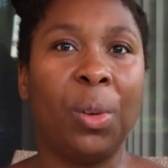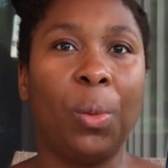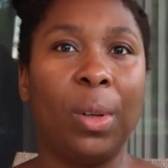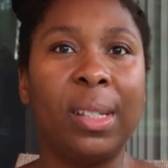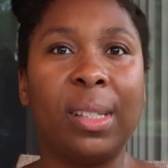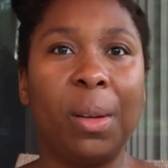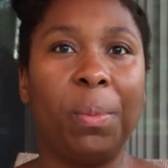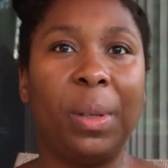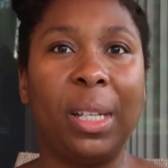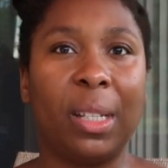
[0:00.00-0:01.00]
it was a
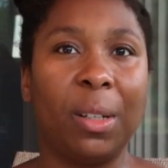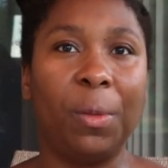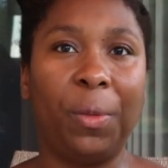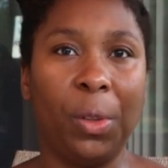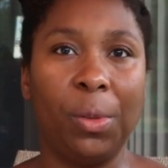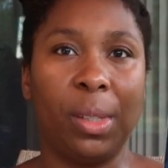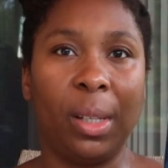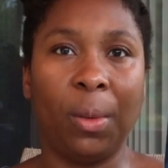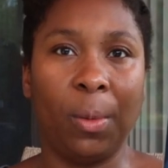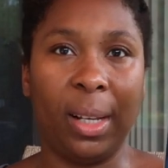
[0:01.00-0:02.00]
bit
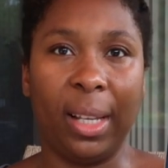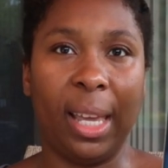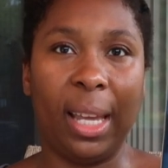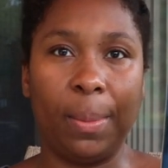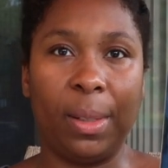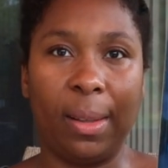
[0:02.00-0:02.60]
confusing when it came